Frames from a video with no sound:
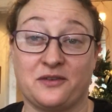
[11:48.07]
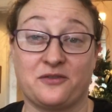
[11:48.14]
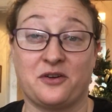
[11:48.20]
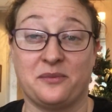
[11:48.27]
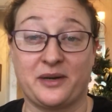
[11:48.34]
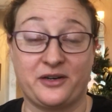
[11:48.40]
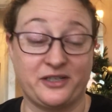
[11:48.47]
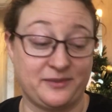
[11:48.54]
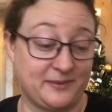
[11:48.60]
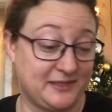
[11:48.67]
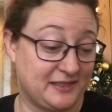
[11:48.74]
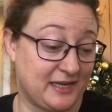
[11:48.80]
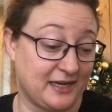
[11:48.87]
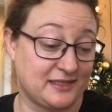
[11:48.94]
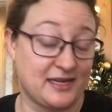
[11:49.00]
I've got my Christmas
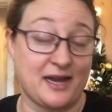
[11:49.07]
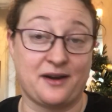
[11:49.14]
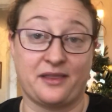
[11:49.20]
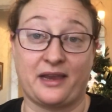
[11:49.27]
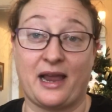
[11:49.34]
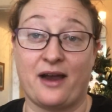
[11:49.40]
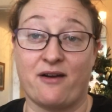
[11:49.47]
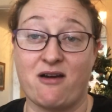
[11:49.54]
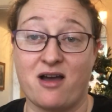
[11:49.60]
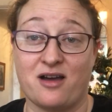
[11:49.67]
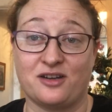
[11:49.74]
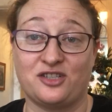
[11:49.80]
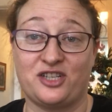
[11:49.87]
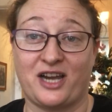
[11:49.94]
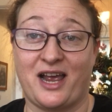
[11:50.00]
decks out of the
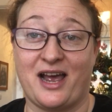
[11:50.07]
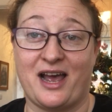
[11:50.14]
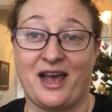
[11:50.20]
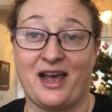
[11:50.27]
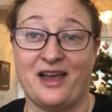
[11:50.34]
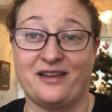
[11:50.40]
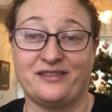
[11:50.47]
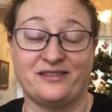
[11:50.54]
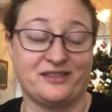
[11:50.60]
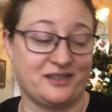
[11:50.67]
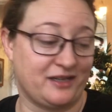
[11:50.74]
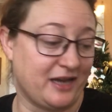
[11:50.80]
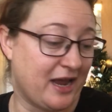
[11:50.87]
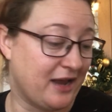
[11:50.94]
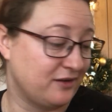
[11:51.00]
garage and
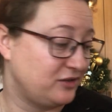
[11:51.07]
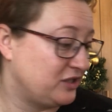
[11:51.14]
yeah,